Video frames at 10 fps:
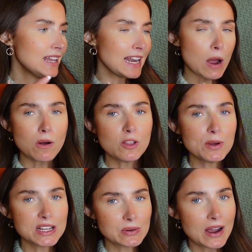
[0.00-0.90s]
Now all the
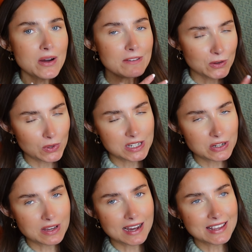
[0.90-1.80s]
books are out. If you want to do
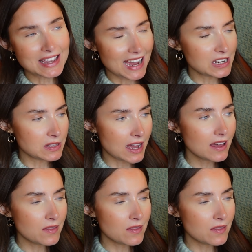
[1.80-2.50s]
that, you can do that.